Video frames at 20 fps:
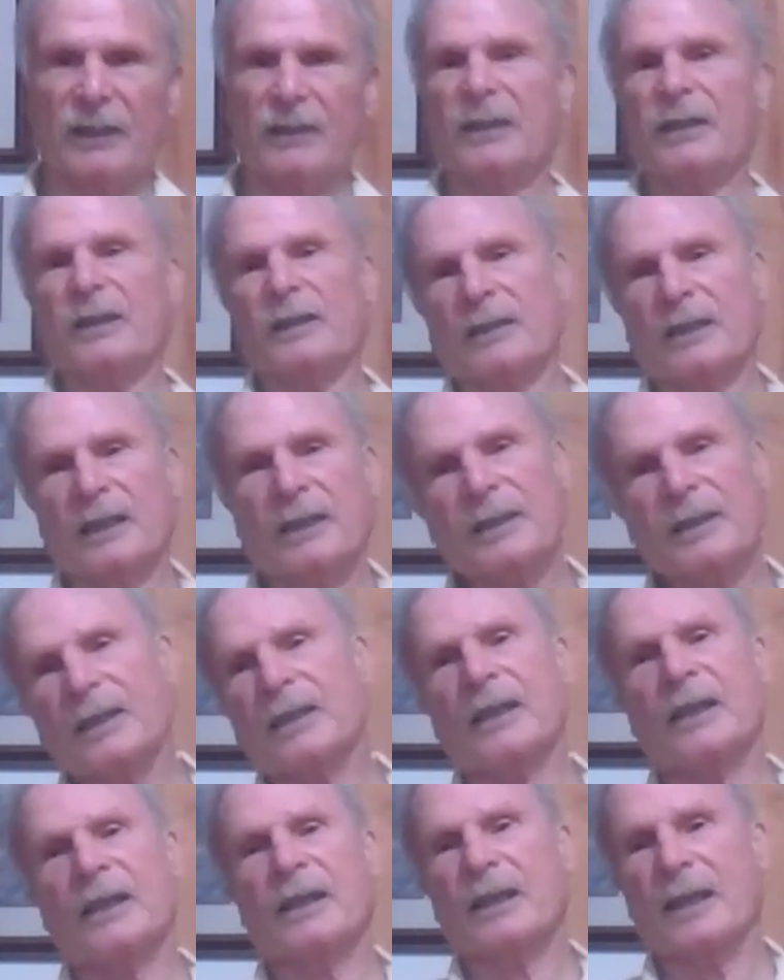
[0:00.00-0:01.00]
And then in
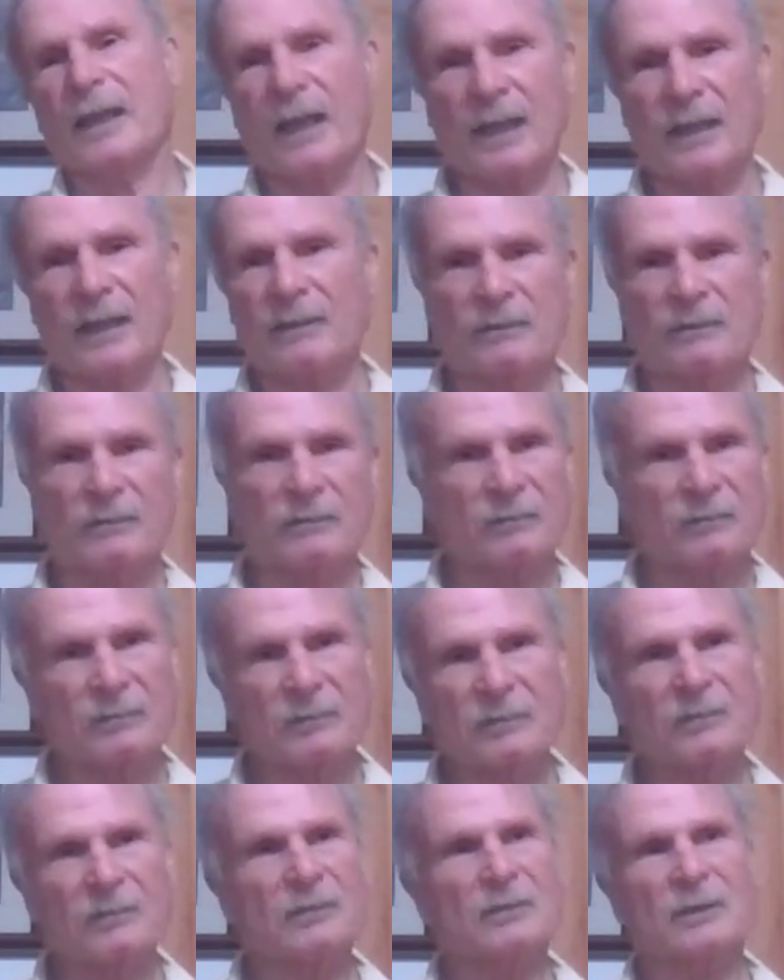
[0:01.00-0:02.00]
1988,
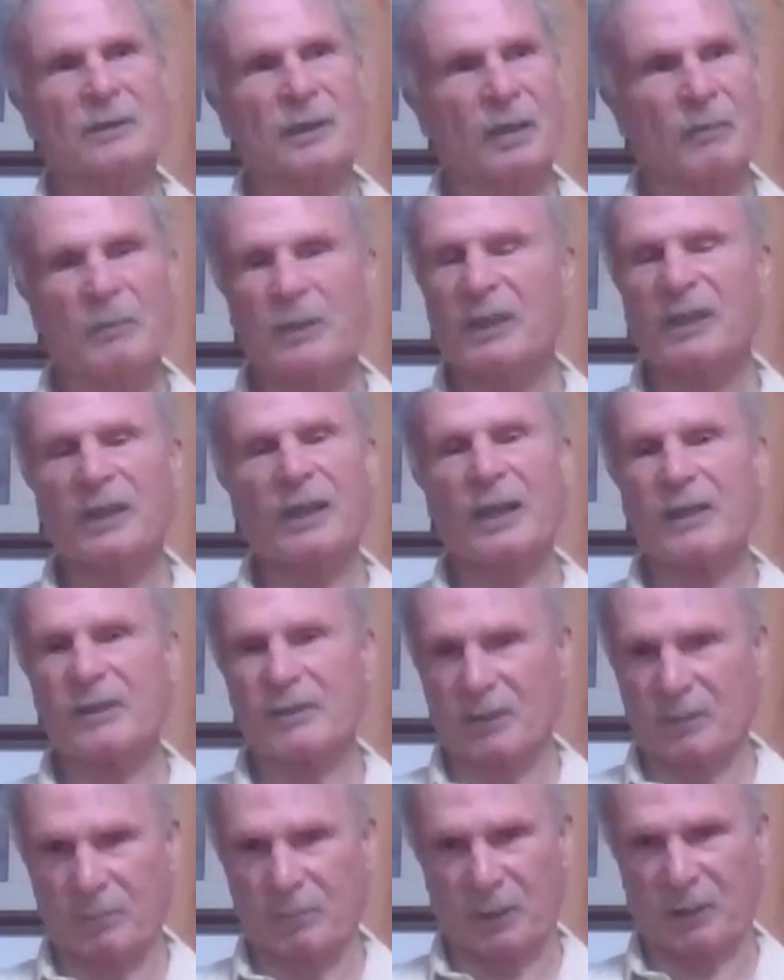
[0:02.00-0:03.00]
1 million
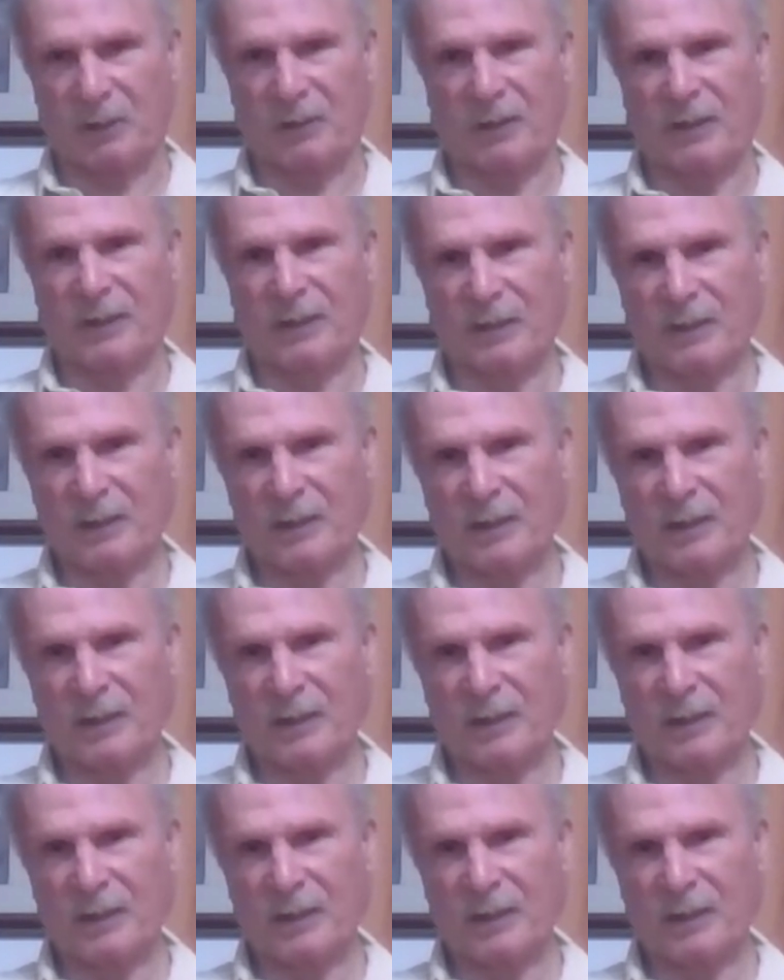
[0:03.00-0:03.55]
acres burned.